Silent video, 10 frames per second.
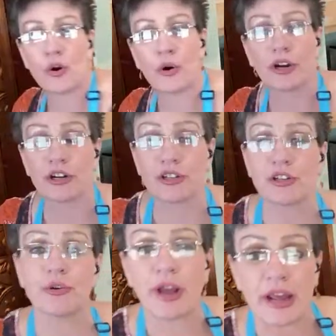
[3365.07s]
in order
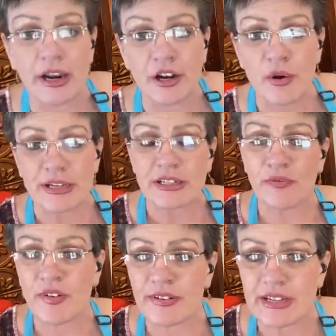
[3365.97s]
to get it. No, it's
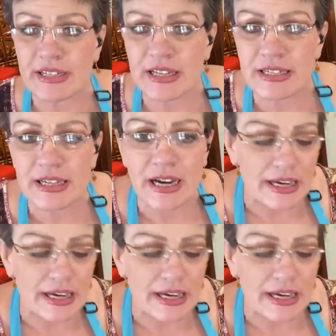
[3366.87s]
56